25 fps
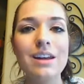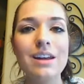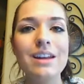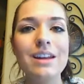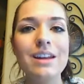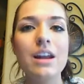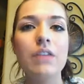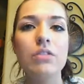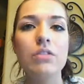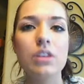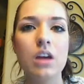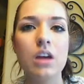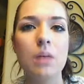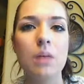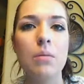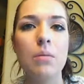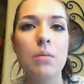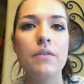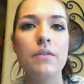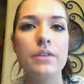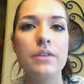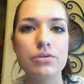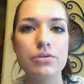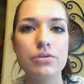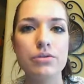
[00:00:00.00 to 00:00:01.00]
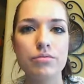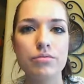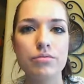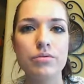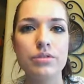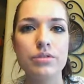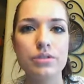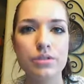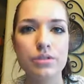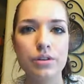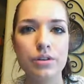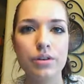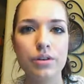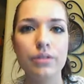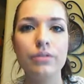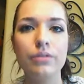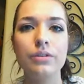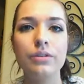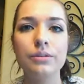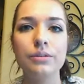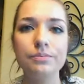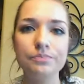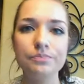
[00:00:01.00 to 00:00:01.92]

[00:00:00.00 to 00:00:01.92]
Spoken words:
he'd have to come off injured reserve,